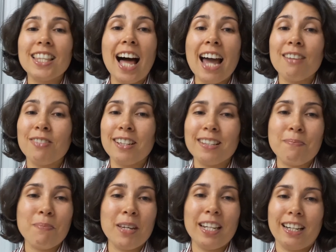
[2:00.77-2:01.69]
life
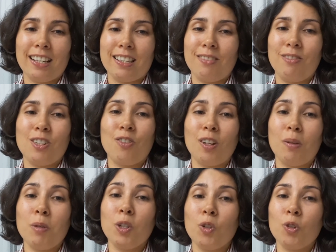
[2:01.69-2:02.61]
experience, which will
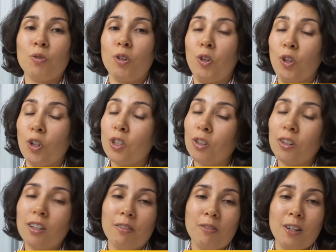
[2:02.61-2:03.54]
be useful not
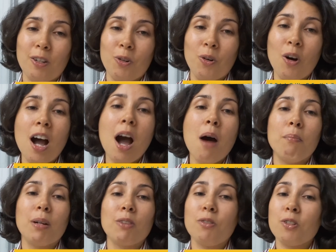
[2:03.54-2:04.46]
only for you,
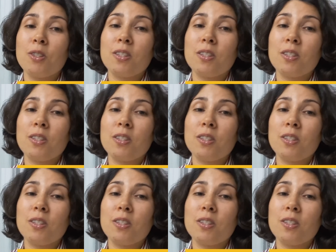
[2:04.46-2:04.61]
but for